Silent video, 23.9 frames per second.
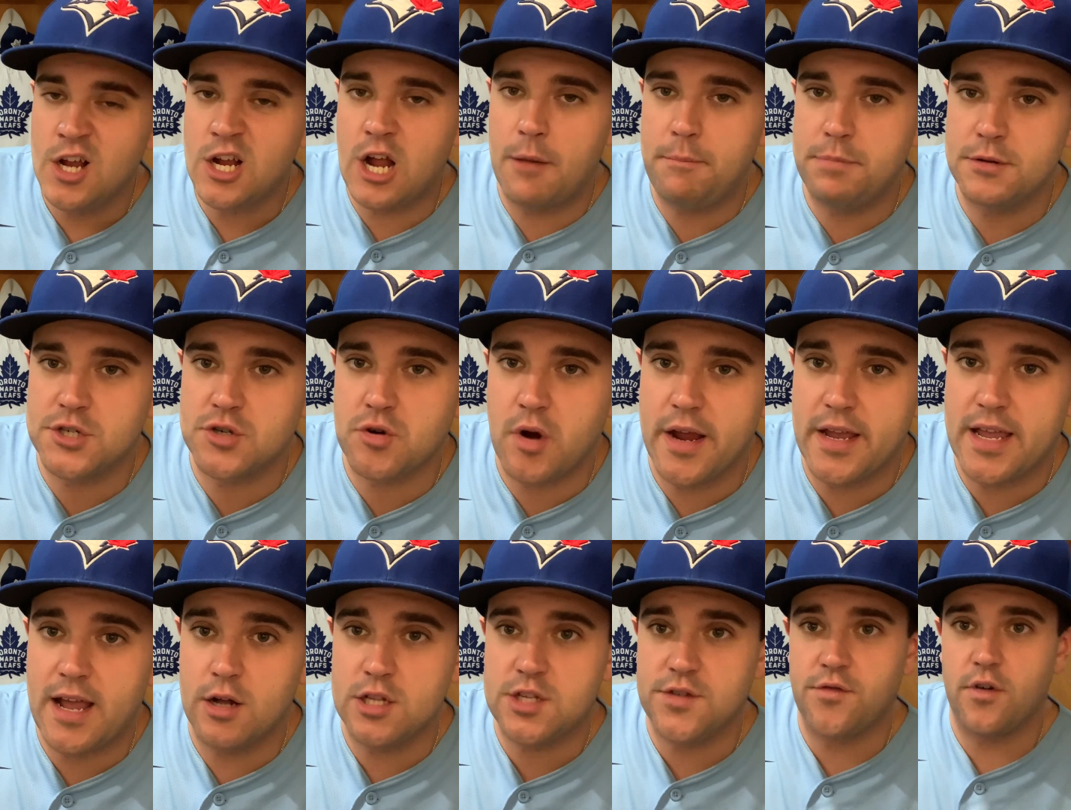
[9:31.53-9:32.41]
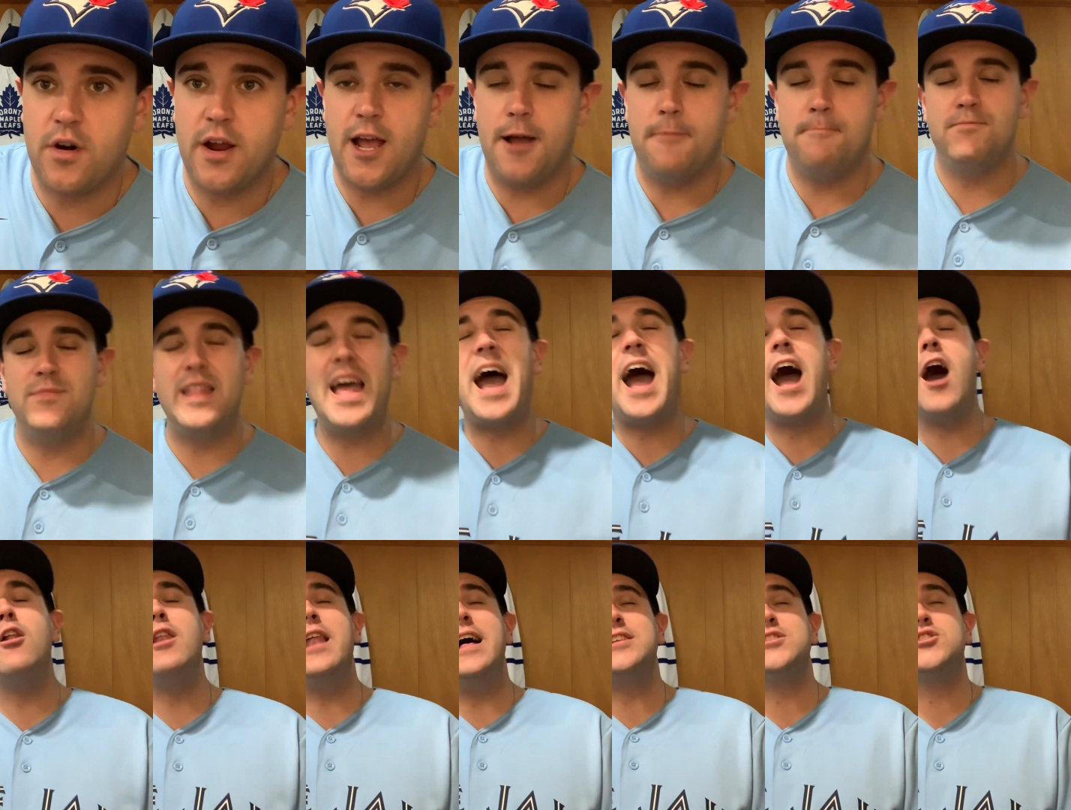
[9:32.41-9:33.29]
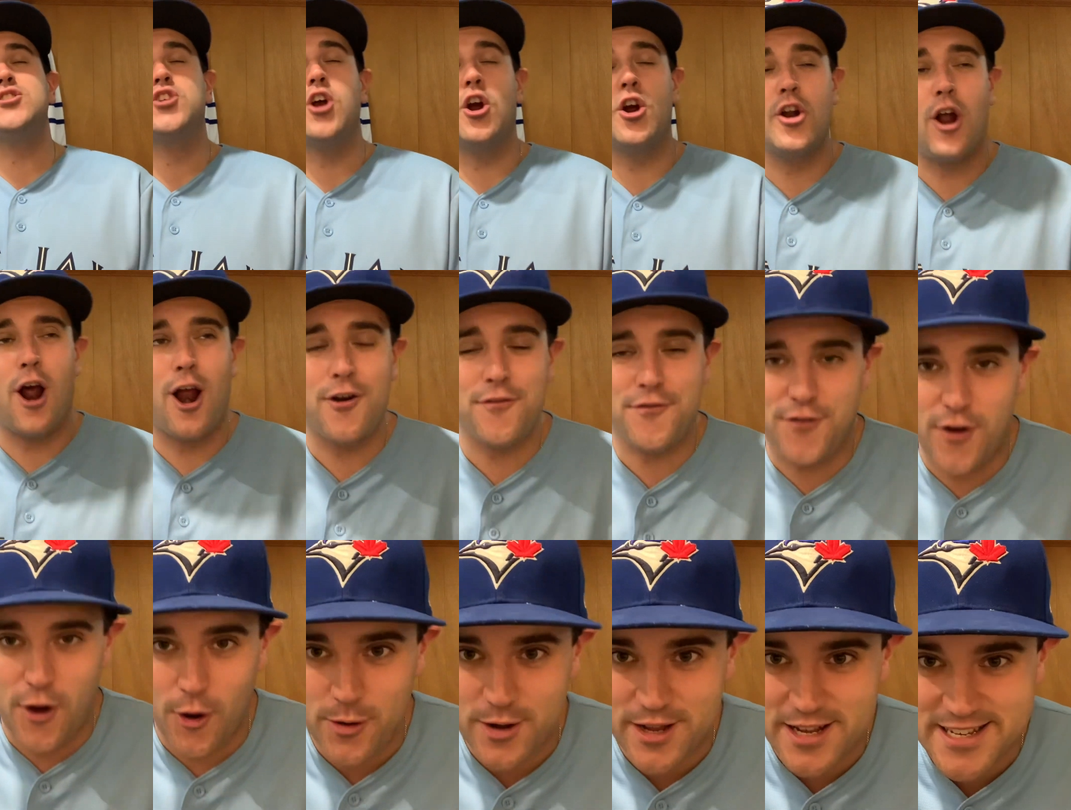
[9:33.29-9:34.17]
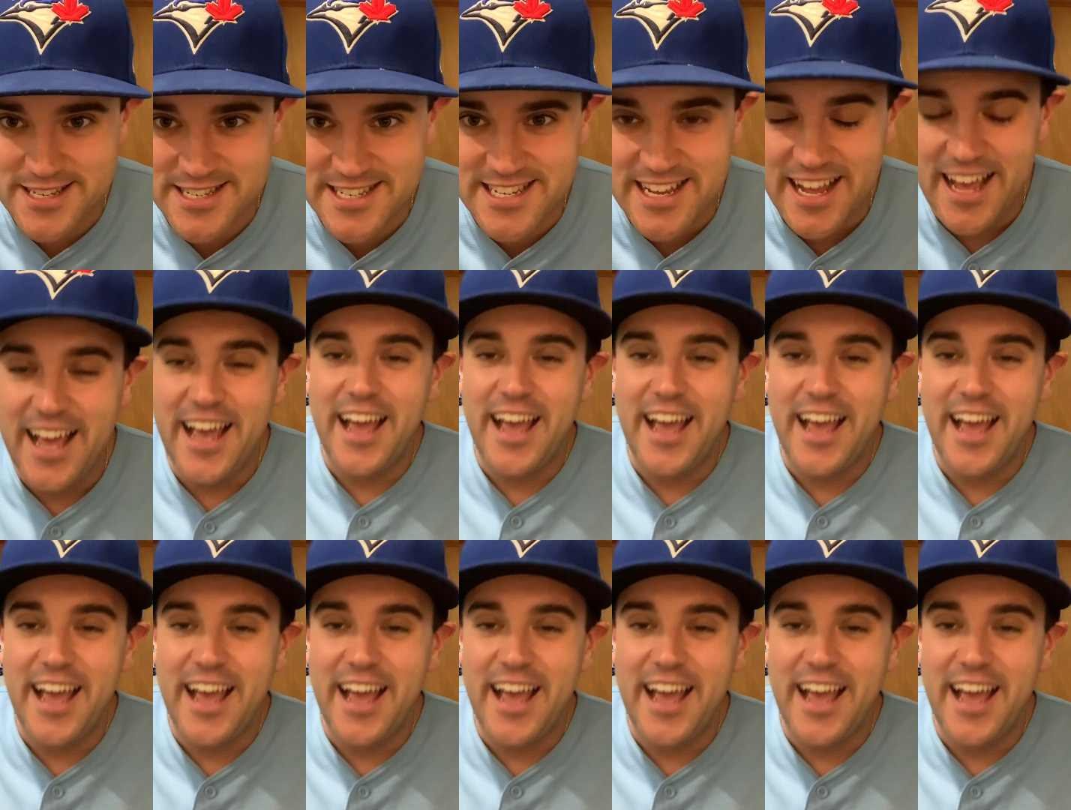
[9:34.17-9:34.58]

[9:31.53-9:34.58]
Couple strikeouts for him. Now let's turn our focus.